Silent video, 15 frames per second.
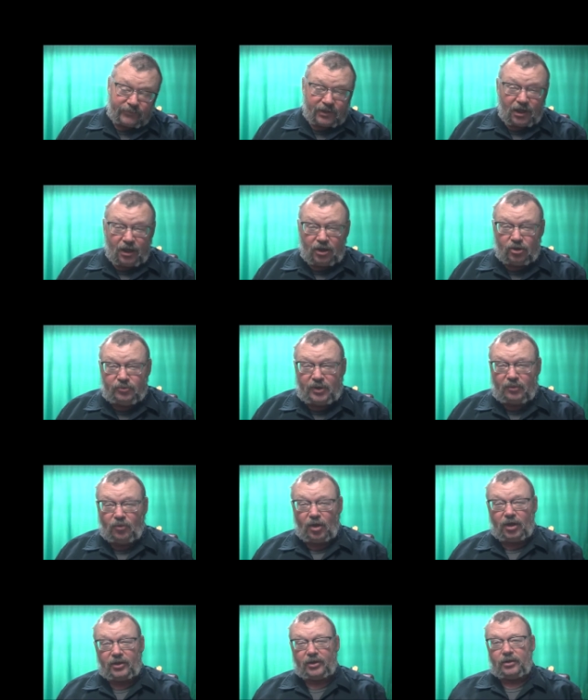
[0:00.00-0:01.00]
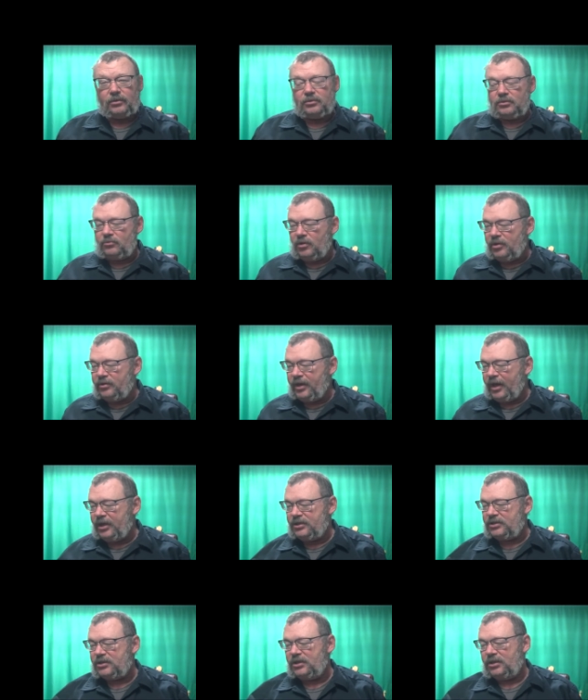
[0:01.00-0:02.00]
aluminum welding with
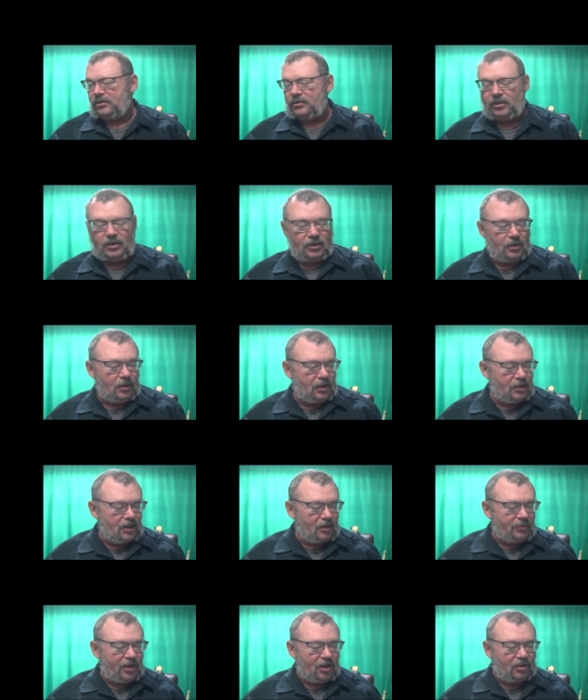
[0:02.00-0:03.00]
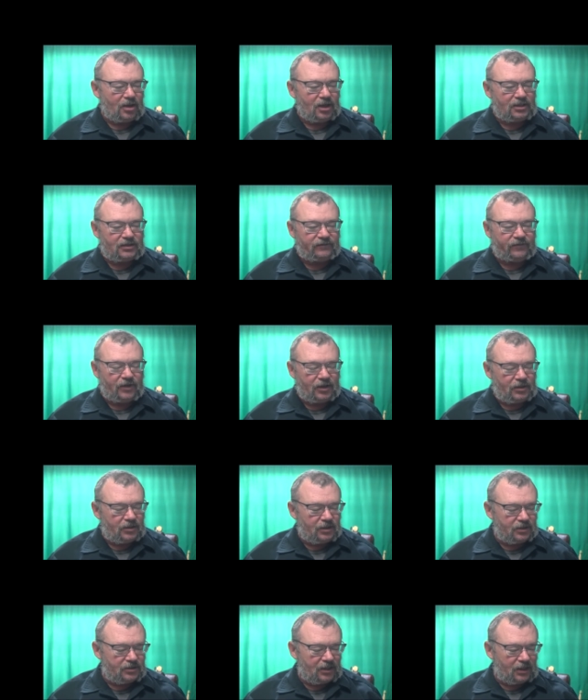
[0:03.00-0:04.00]
AC. That'll be all kinds of fun,
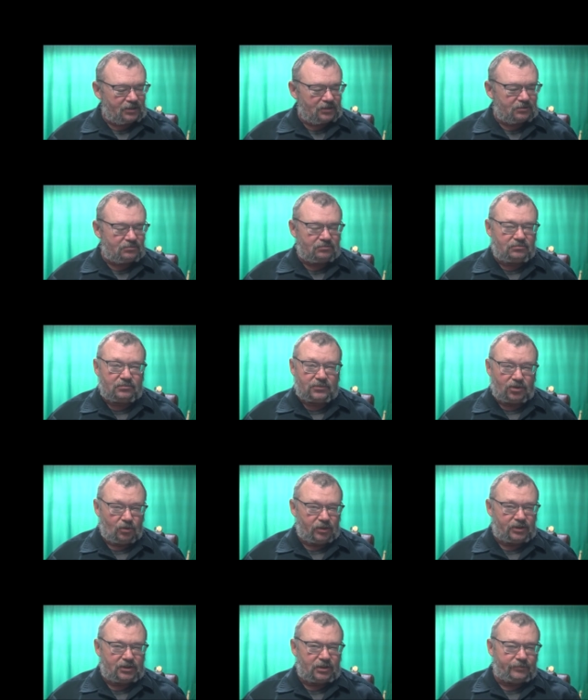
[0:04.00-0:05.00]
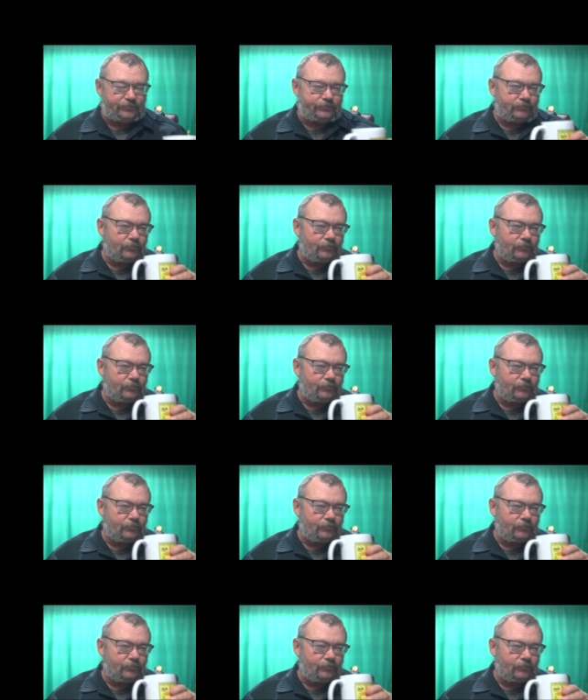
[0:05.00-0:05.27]
because that's noisy.